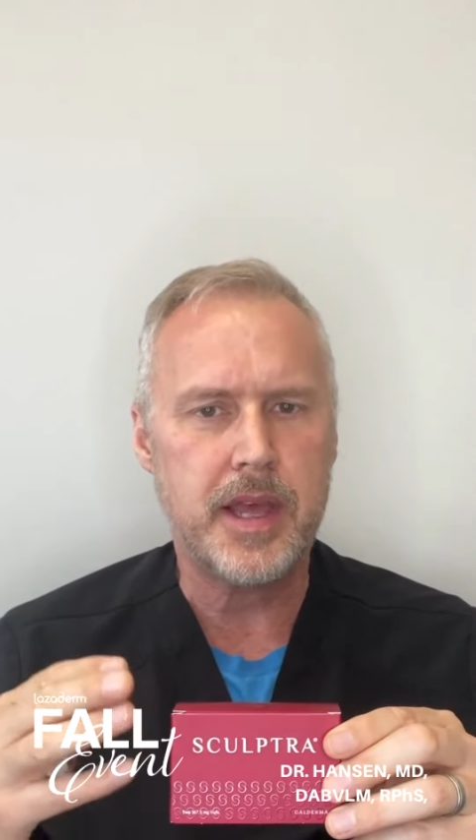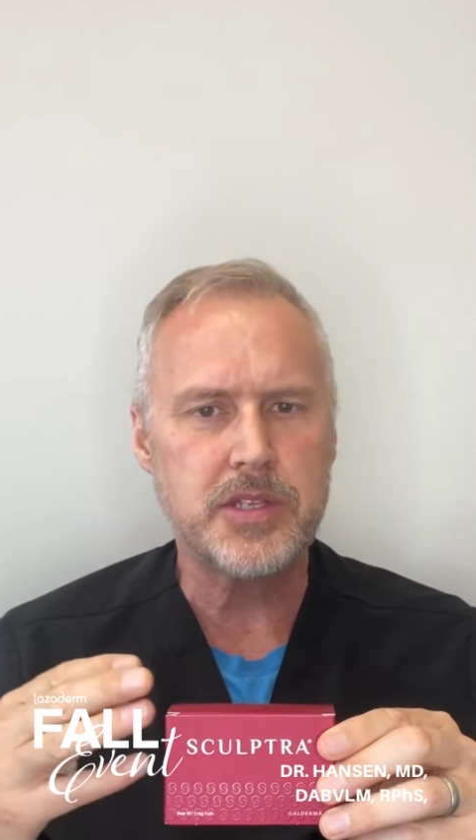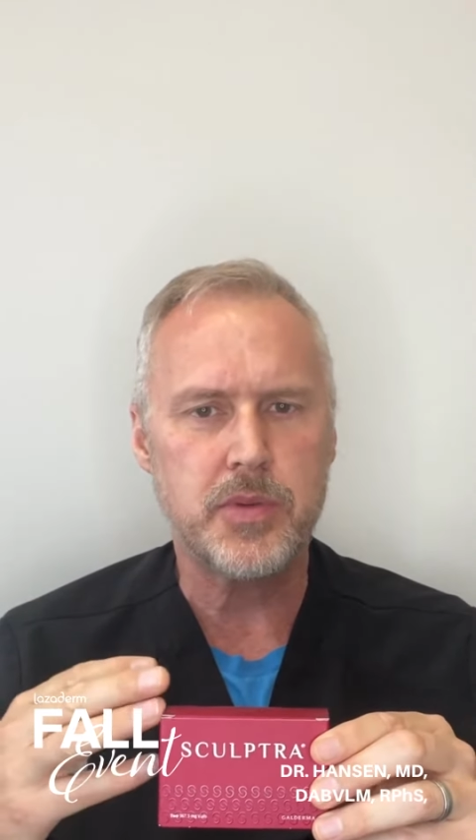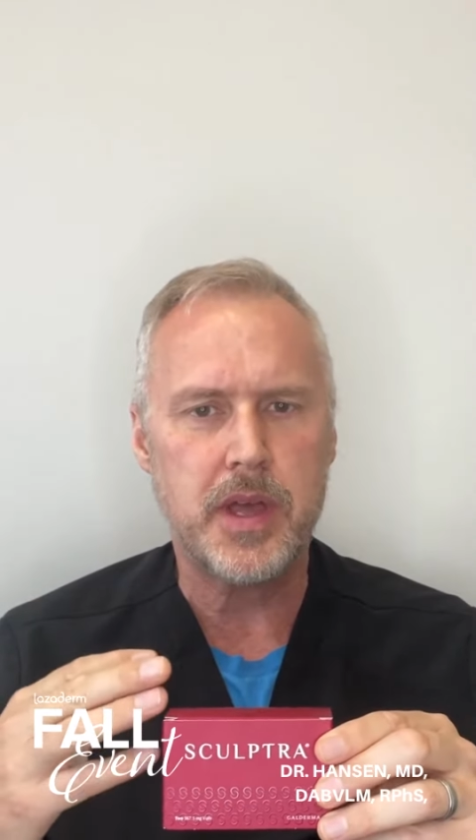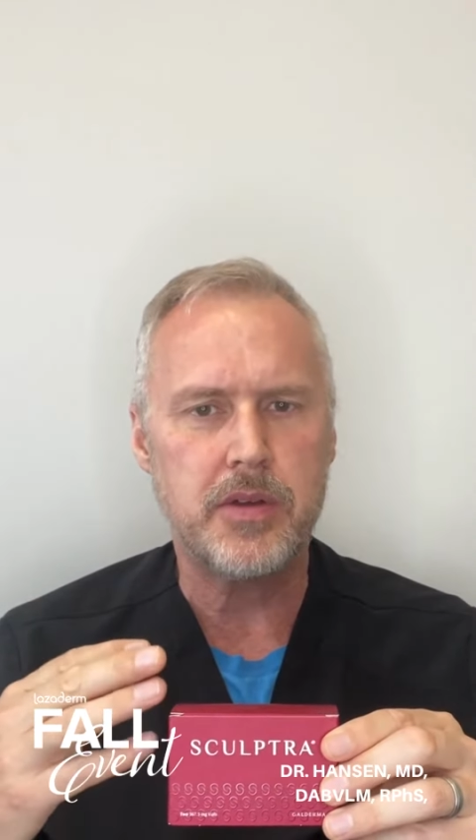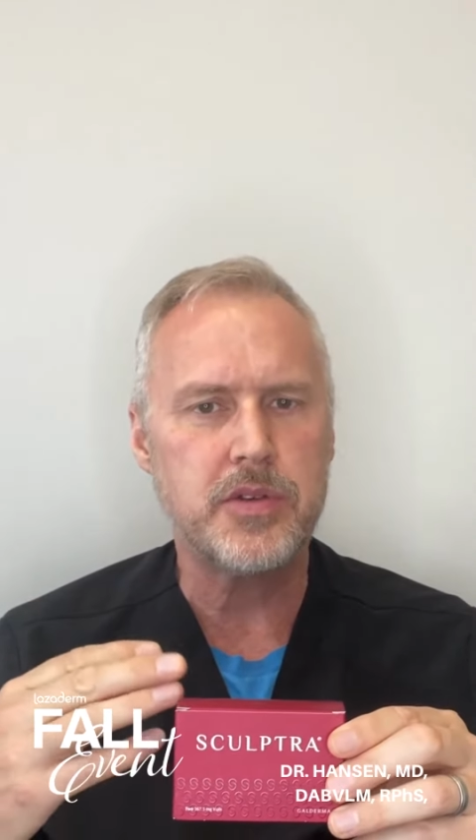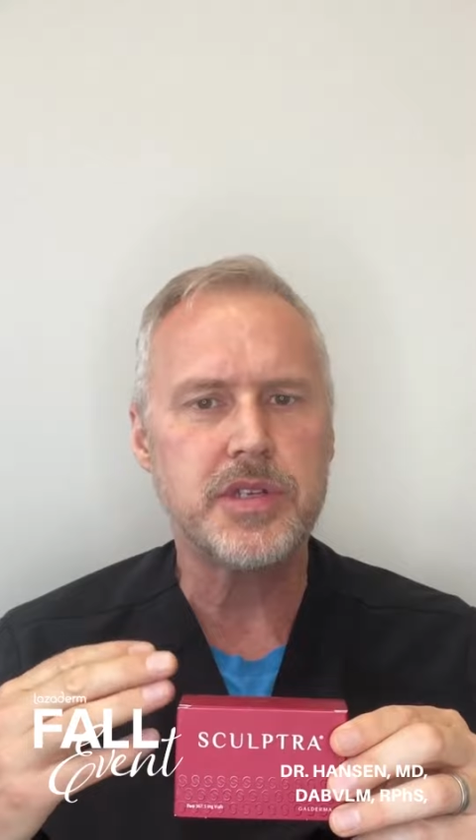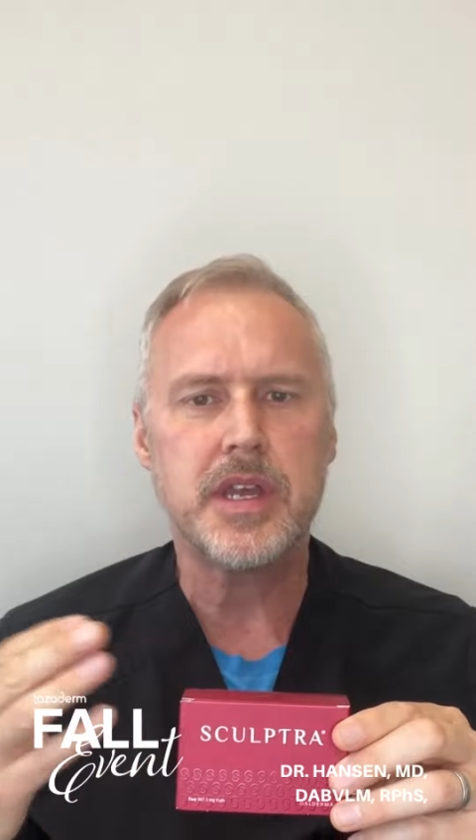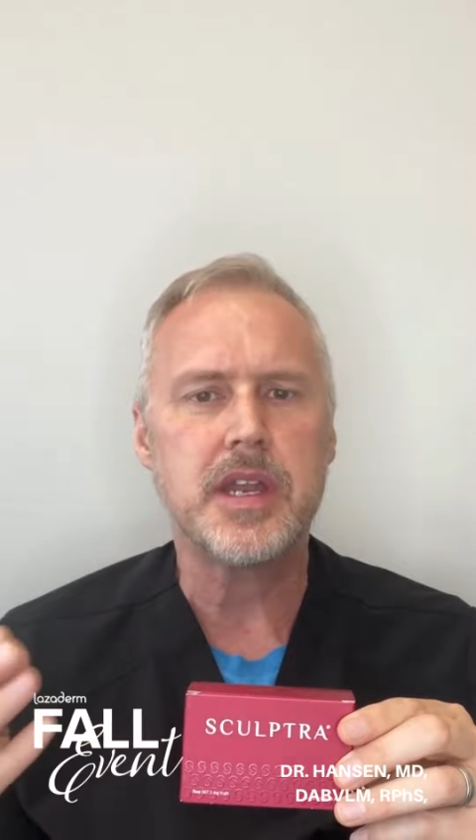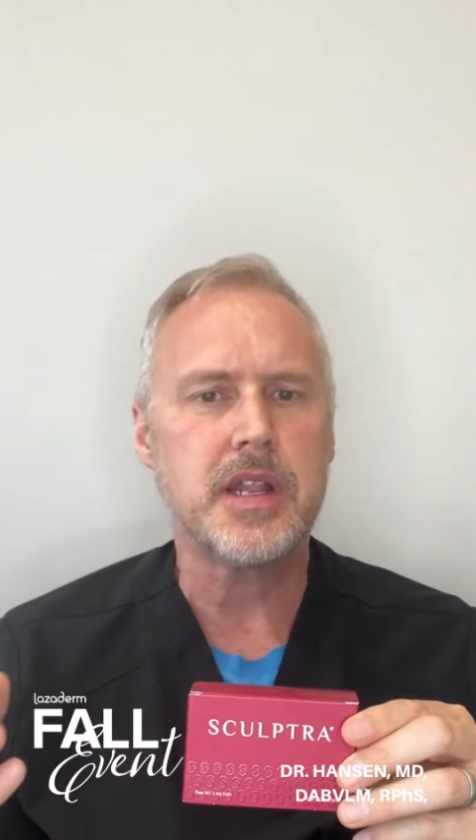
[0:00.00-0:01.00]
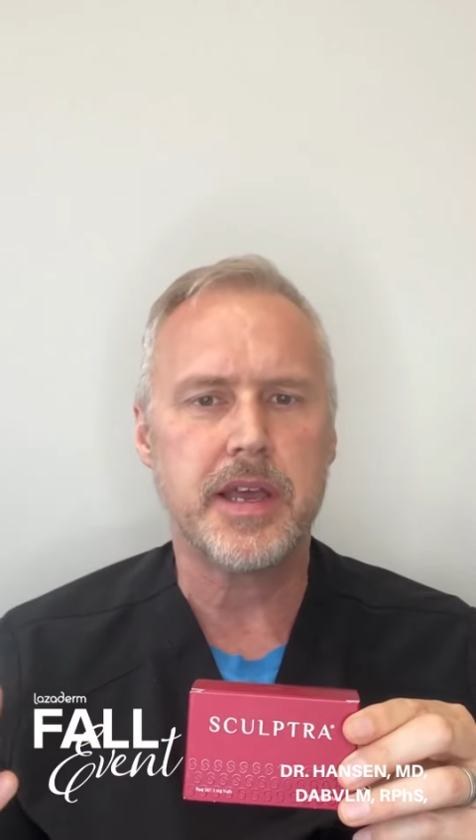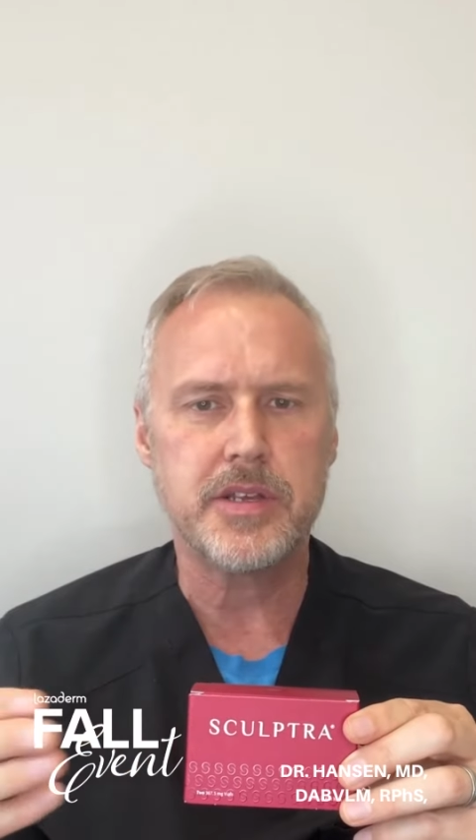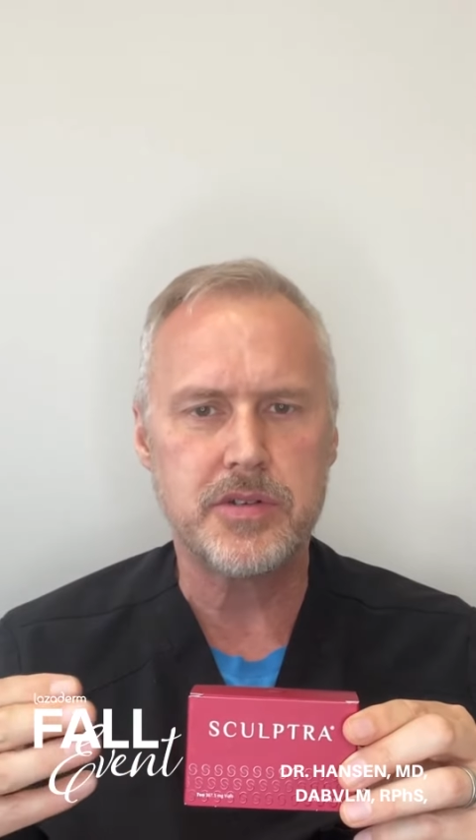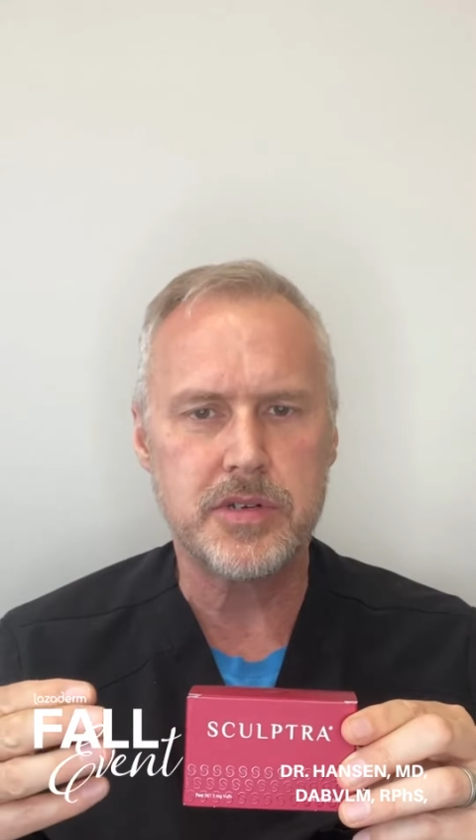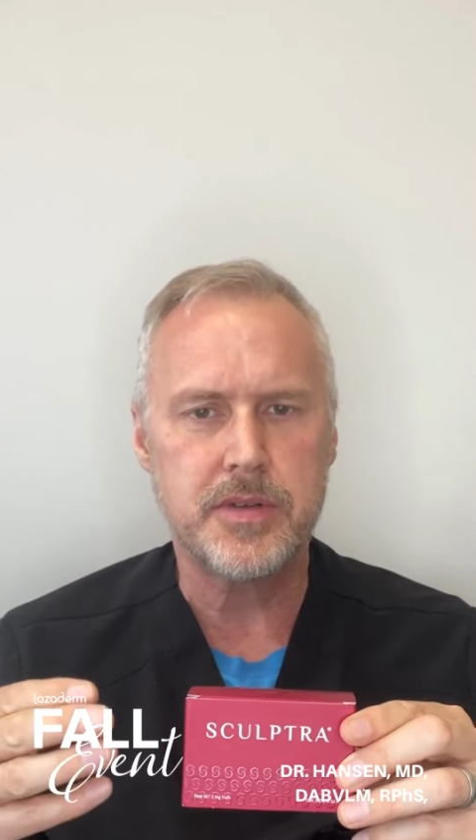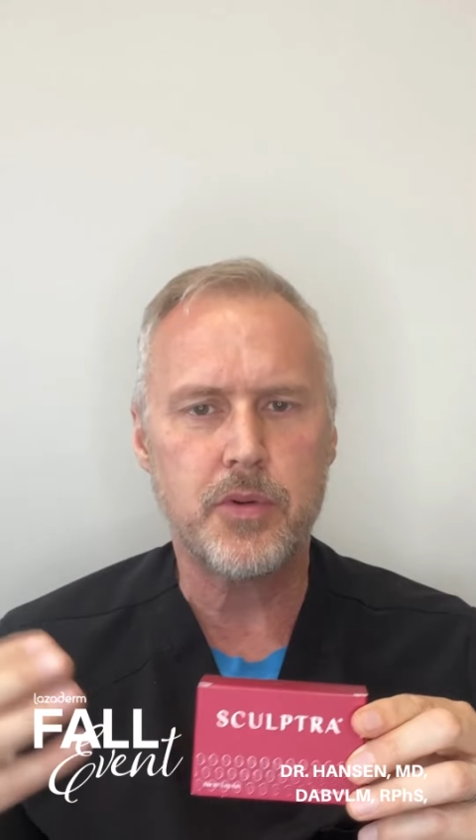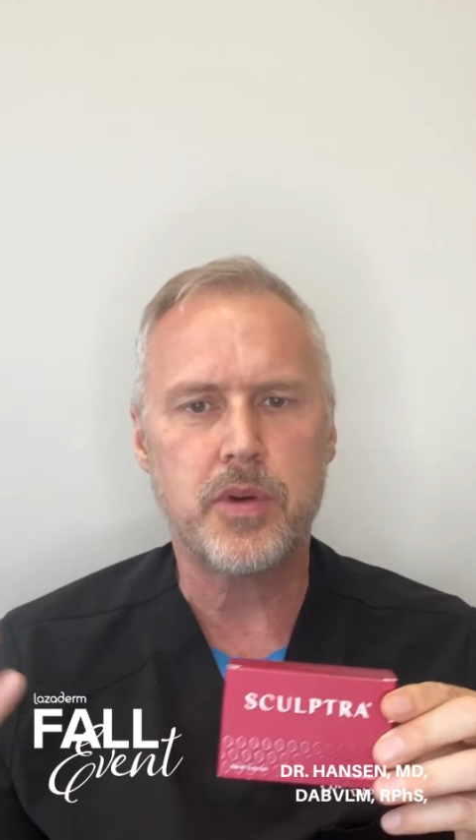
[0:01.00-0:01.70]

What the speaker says: and that's without using any lasers,